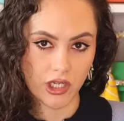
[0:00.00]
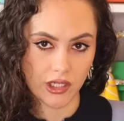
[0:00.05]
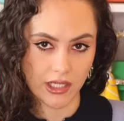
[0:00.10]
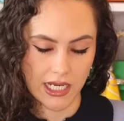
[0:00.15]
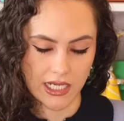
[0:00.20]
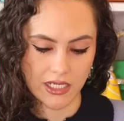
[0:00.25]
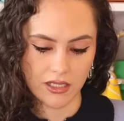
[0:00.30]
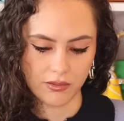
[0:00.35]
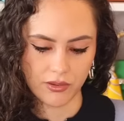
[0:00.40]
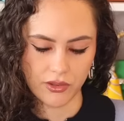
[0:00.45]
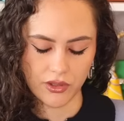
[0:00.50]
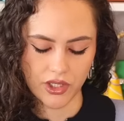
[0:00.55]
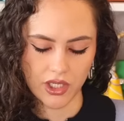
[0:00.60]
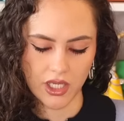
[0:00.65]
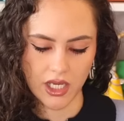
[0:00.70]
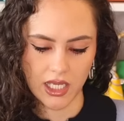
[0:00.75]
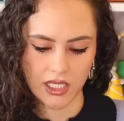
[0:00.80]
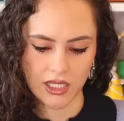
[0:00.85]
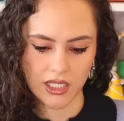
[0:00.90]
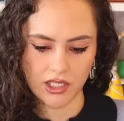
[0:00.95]
on
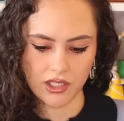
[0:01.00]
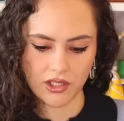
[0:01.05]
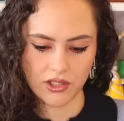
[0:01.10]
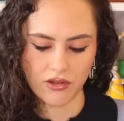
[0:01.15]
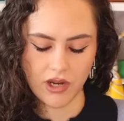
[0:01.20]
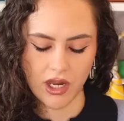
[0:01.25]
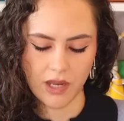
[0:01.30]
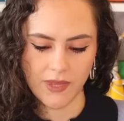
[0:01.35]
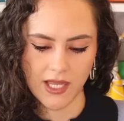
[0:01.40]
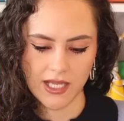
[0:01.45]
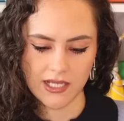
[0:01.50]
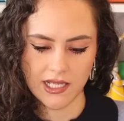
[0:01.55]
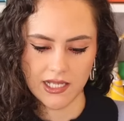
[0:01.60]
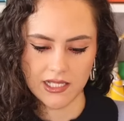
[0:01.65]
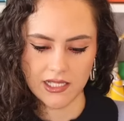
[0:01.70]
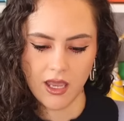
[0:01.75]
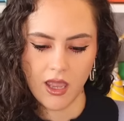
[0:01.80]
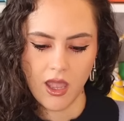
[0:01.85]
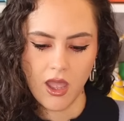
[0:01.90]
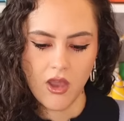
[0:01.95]
Net-a-Porter that described this
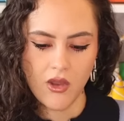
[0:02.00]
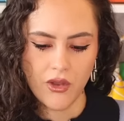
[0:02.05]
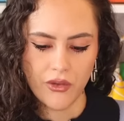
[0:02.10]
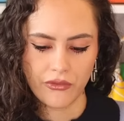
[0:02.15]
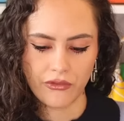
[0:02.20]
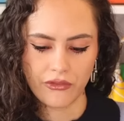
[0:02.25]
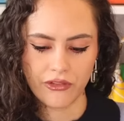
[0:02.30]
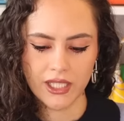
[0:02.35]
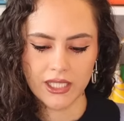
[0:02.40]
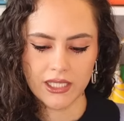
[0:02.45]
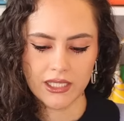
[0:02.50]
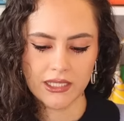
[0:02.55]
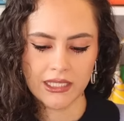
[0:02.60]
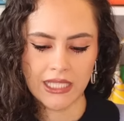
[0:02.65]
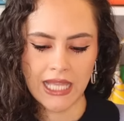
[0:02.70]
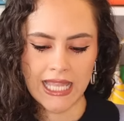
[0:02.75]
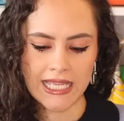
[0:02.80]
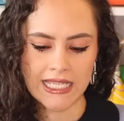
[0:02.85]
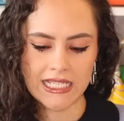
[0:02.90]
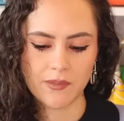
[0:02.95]
as feel
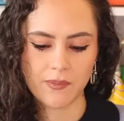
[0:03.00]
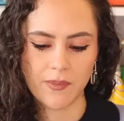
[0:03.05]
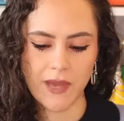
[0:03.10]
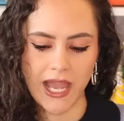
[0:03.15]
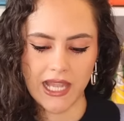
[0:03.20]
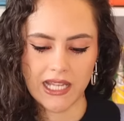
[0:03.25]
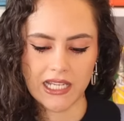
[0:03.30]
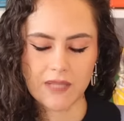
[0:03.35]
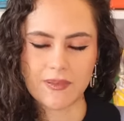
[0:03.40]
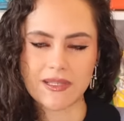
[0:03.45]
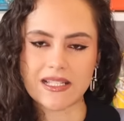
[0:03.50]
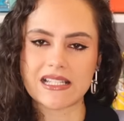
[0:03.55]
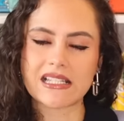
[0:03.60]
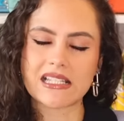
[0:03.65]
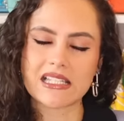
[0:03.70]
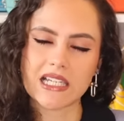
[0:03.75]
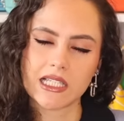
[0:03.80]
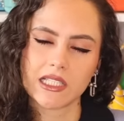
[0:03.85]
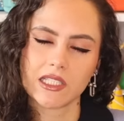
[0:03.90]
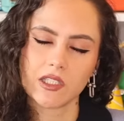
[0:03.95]
laid back but
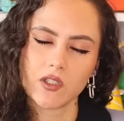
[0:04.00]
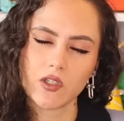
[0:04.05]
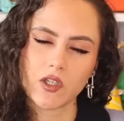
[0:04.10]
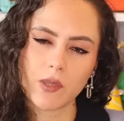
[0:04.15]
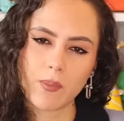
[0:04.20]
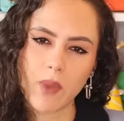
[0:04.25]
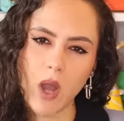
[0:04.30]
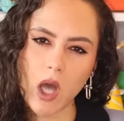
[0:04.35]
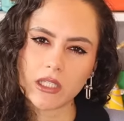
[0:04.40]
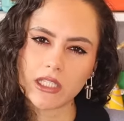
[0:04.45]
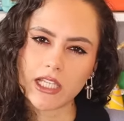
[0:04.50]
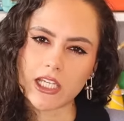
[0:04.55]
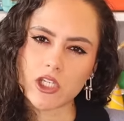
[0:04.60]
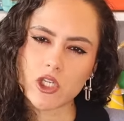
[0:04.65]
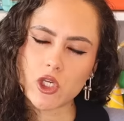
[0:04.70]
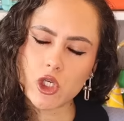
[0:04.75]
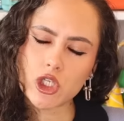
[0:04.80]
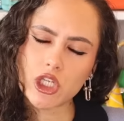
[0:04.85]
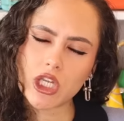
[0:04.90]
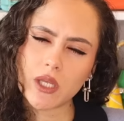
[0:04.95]
still look
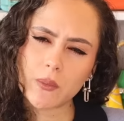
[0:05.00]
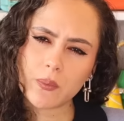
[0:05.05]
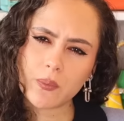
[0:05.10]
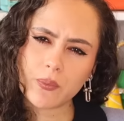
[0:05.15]
polished.